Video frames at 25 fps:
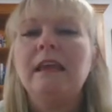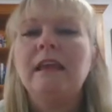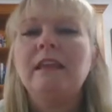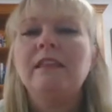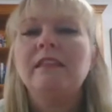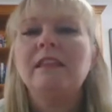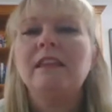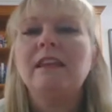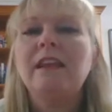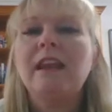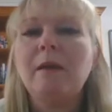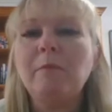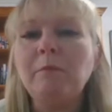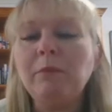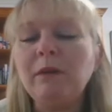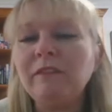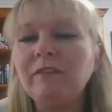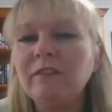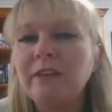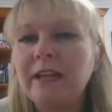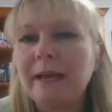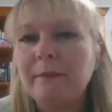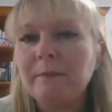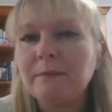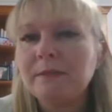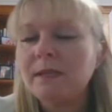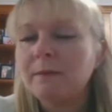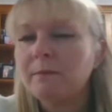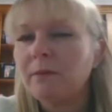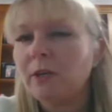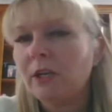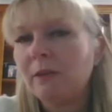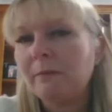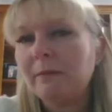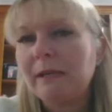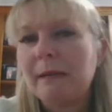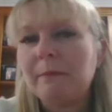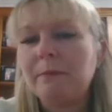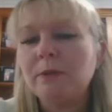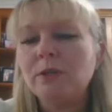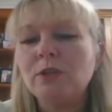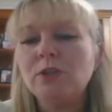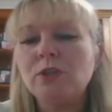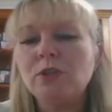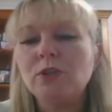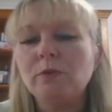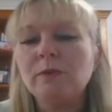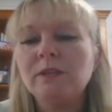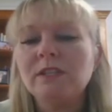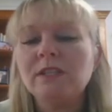the number of laps I'm going to be able to
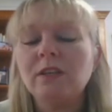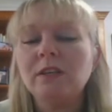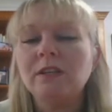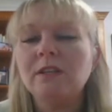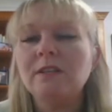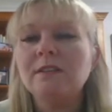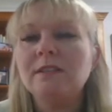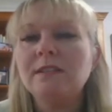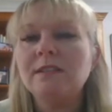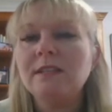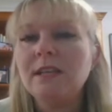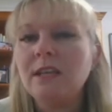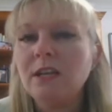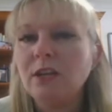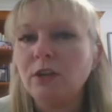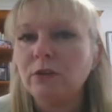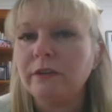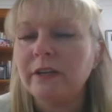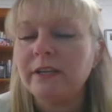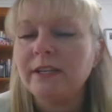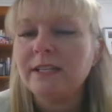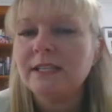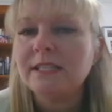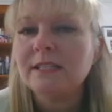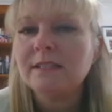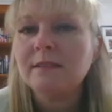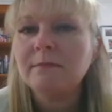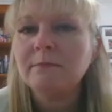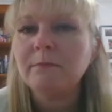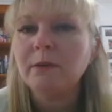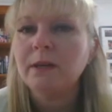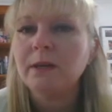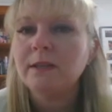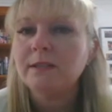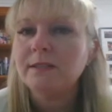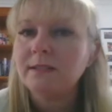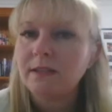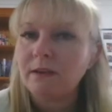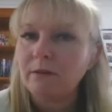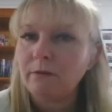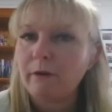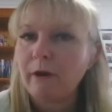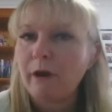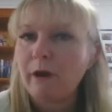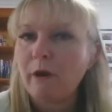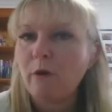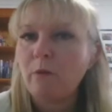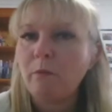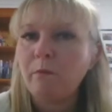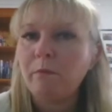do is going to decrease by
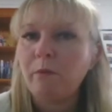0.14.